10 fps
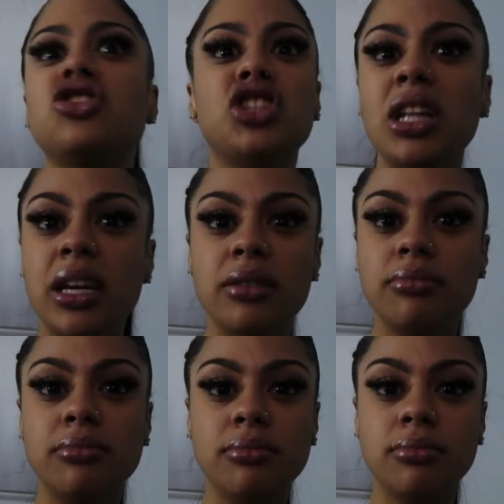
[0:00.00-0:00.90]
chilling
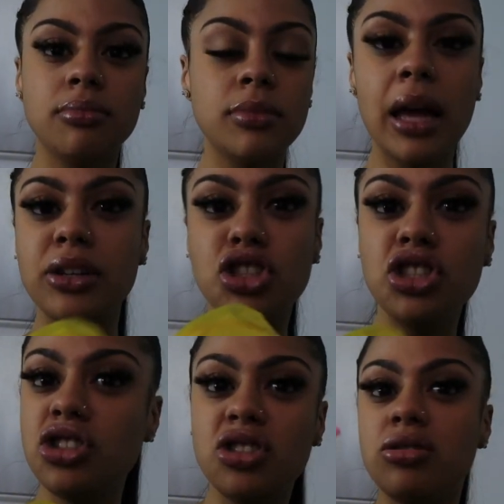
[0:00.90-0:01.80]
like
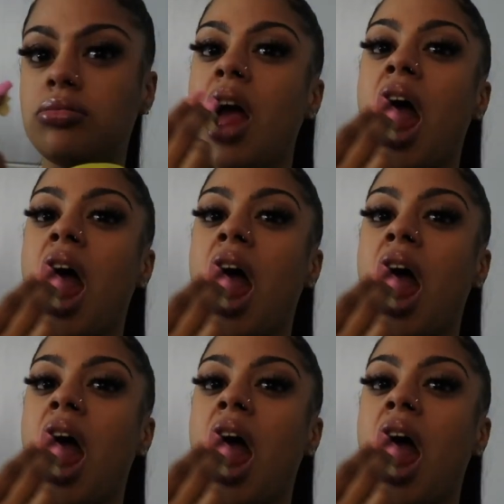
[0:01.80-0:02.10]
she's just